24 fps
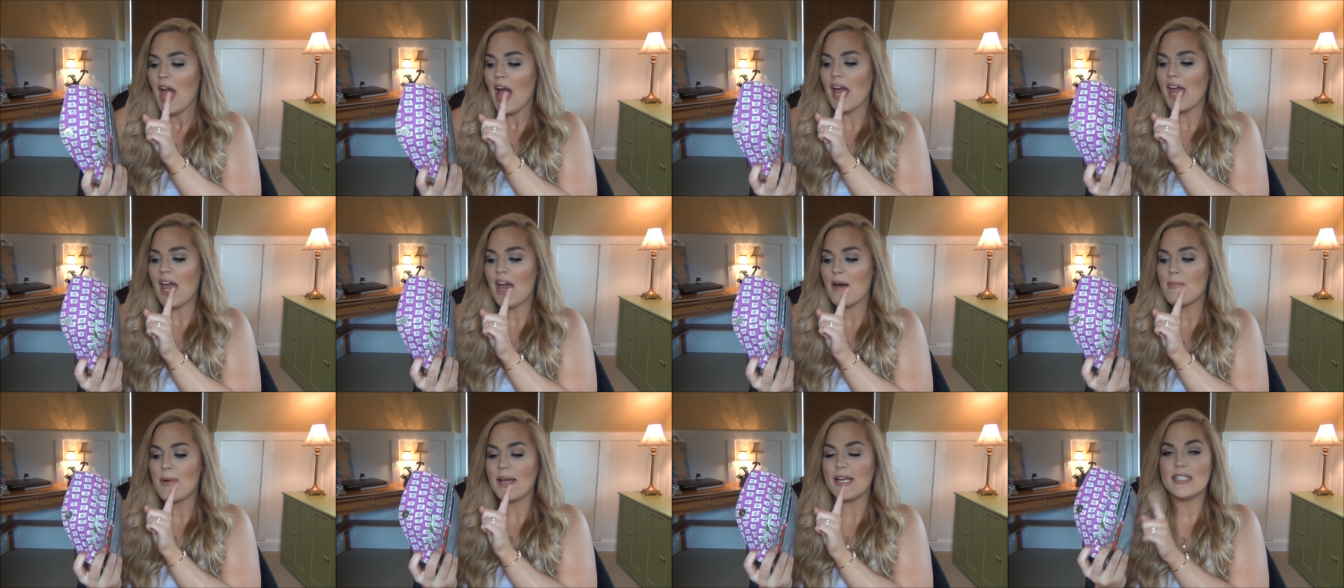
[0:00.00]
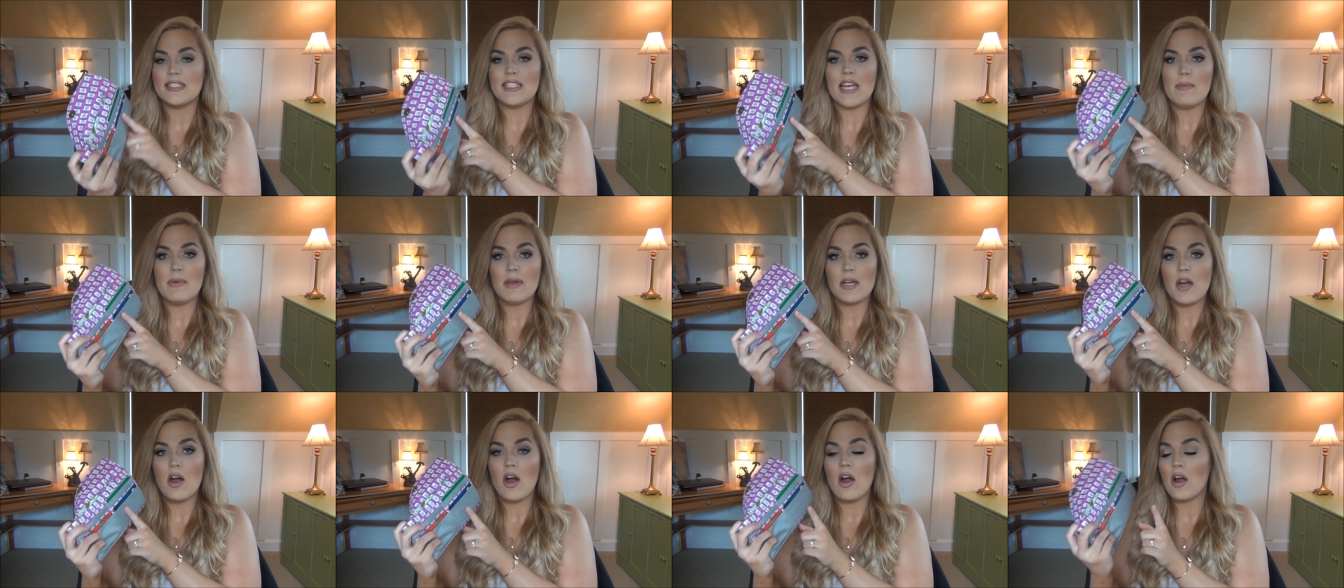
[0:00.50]
I have my
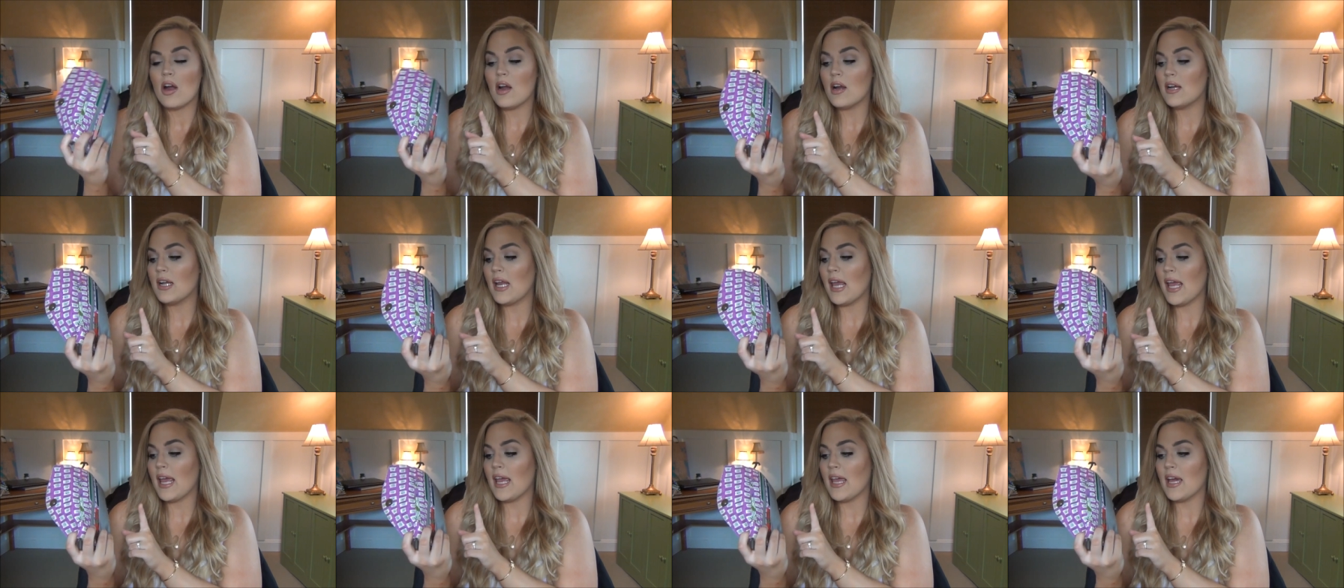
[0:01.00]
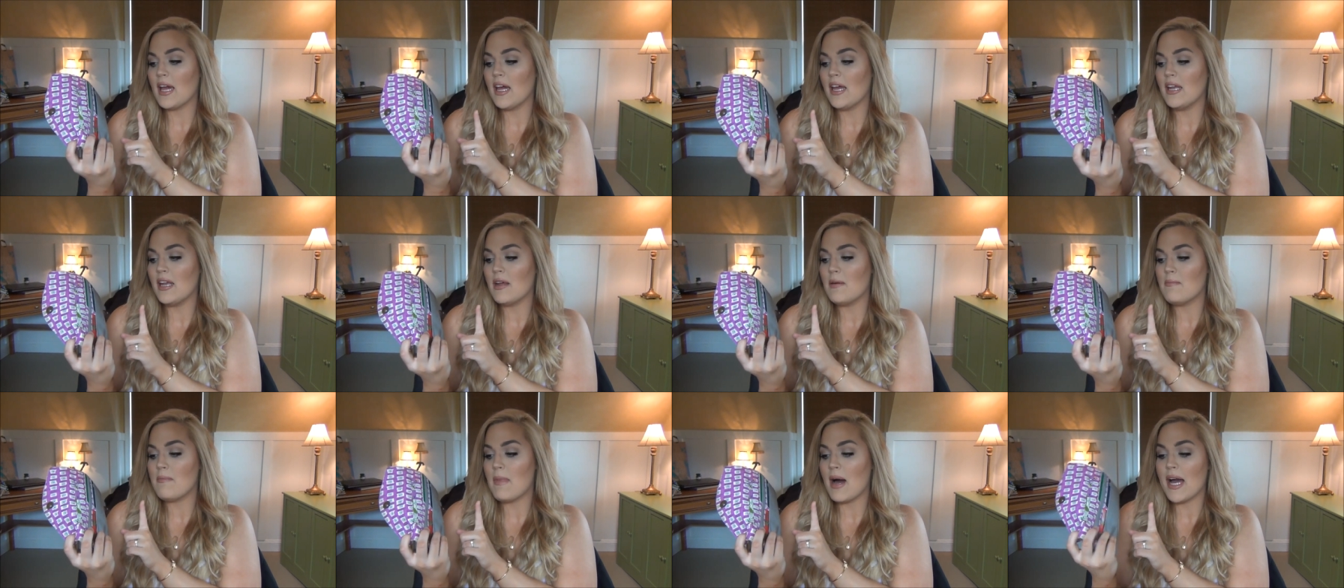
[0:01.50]
debit card
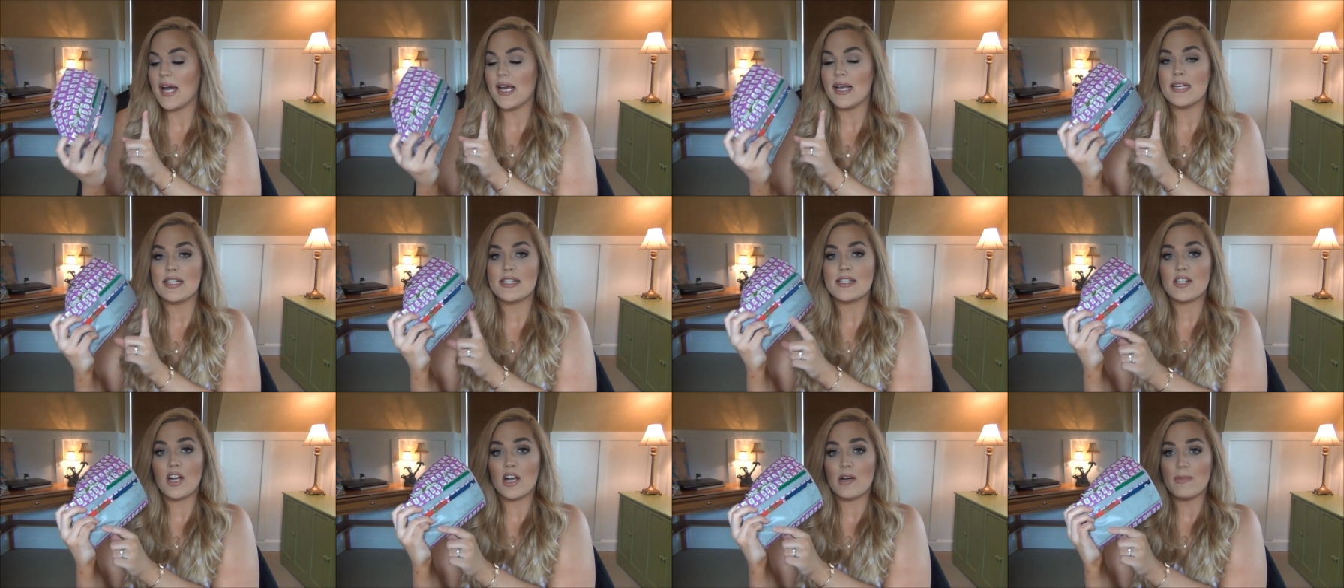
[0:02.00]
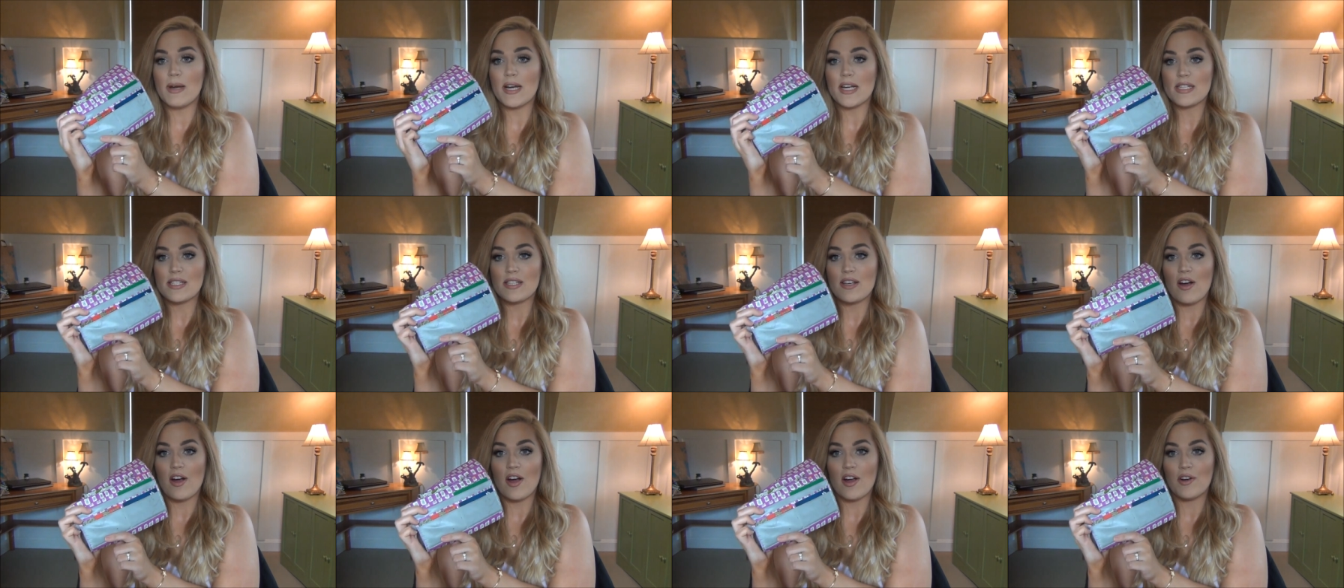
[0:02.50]
and my
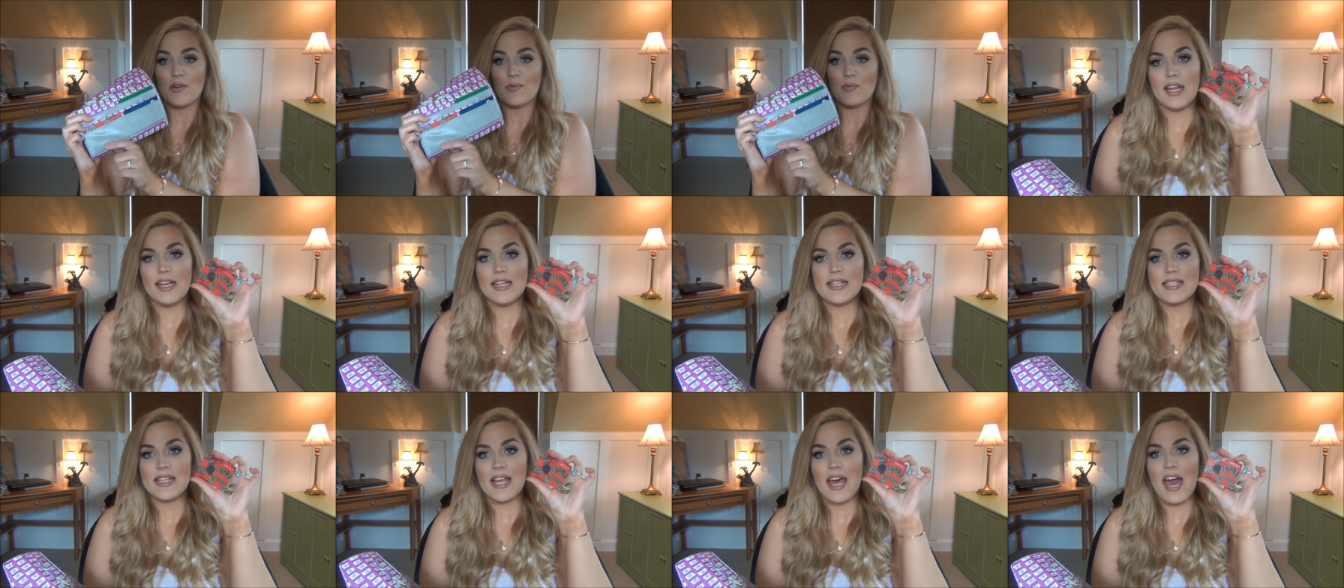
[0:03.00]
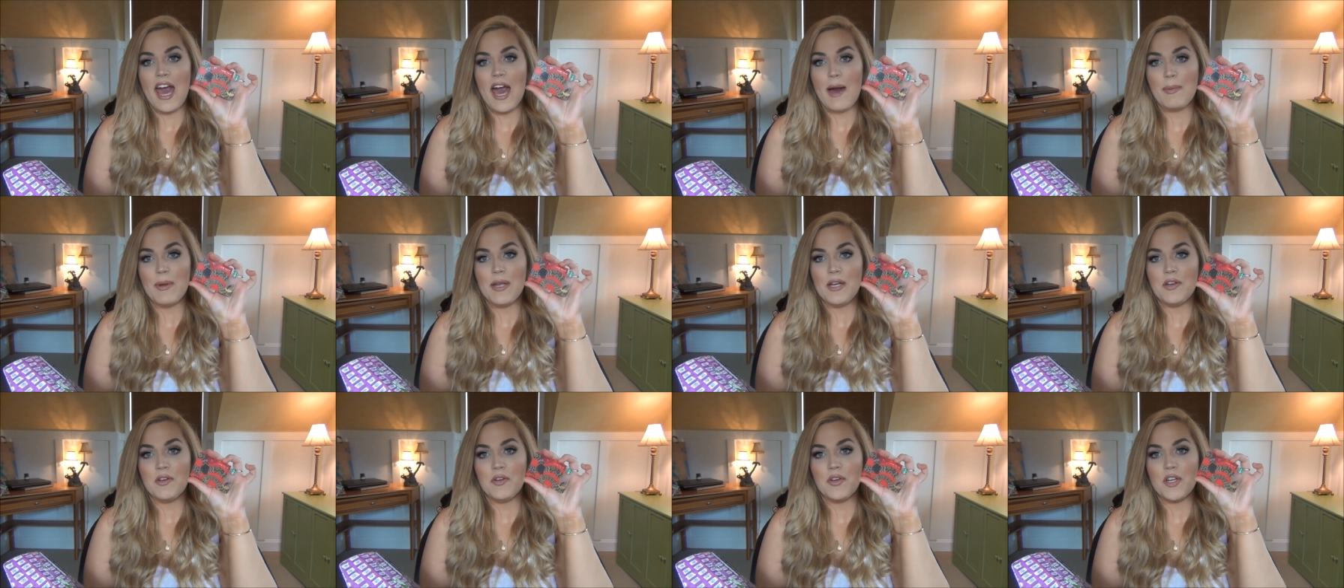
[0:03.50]
Starbucks card. It is the
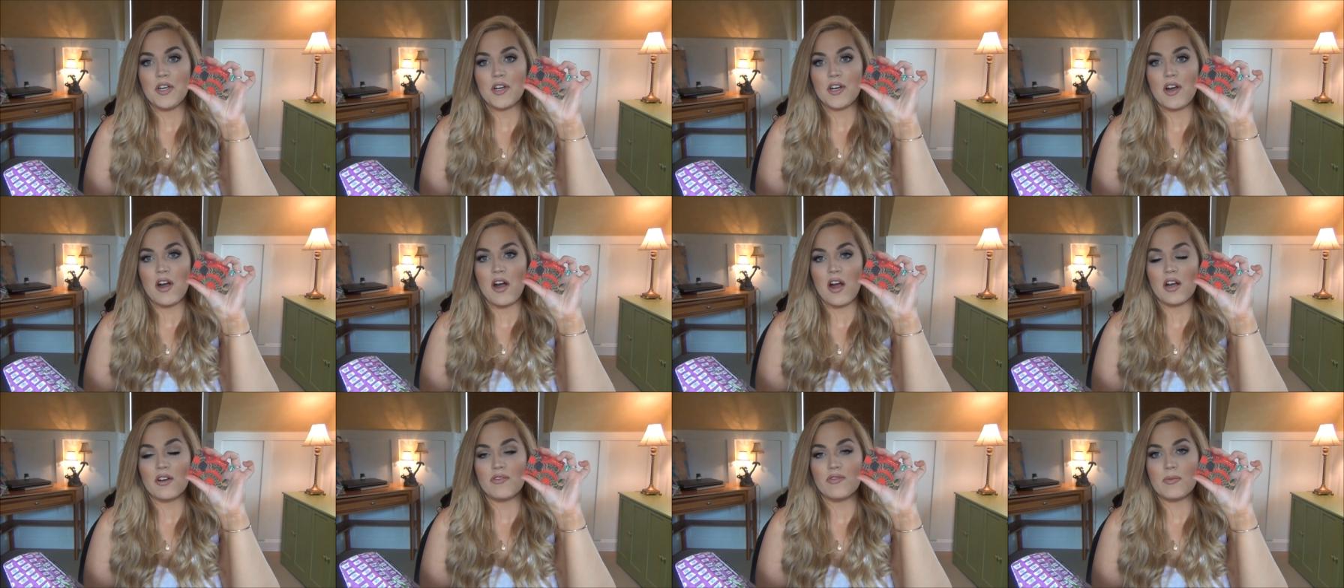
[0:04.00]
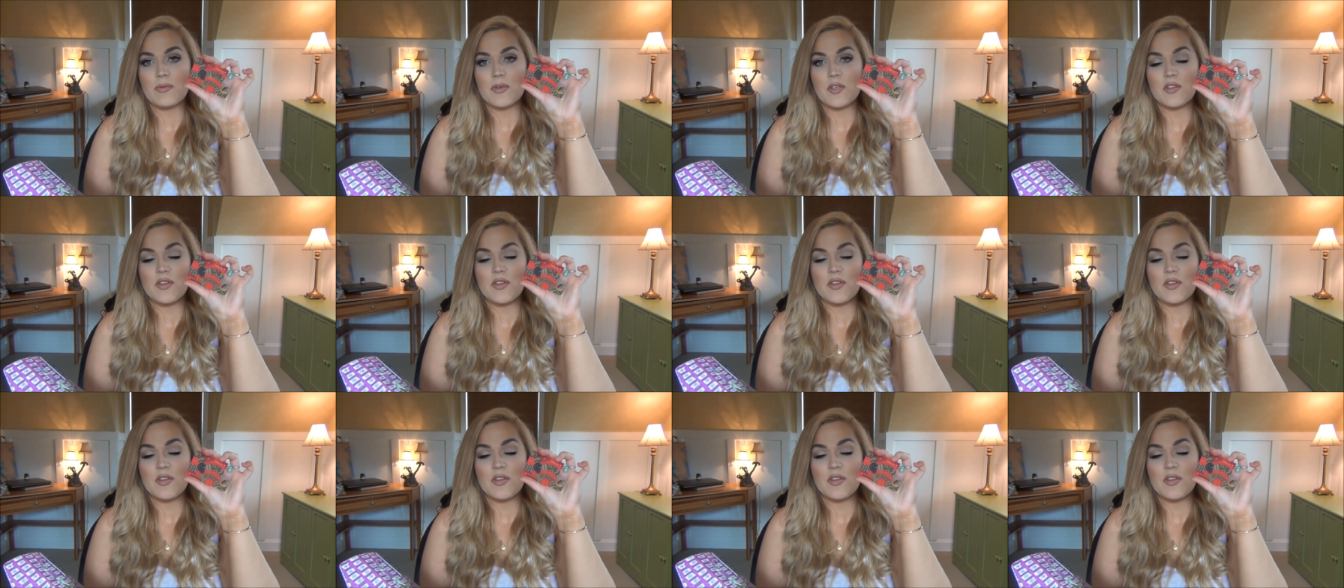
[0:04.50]
Happy New Year card from